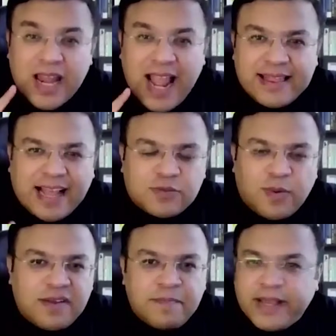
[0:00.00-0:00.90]
And that's
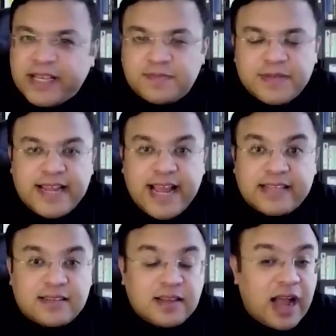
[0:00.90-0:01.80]
one of the biggest
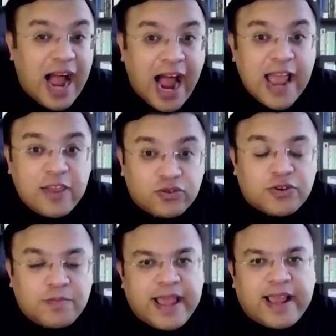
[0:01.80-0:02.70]
mistakes I used
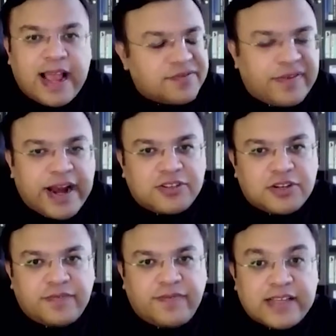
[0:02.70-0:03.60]
to make as a
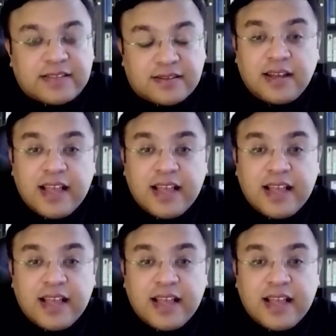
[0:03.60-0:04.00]
financial advisor.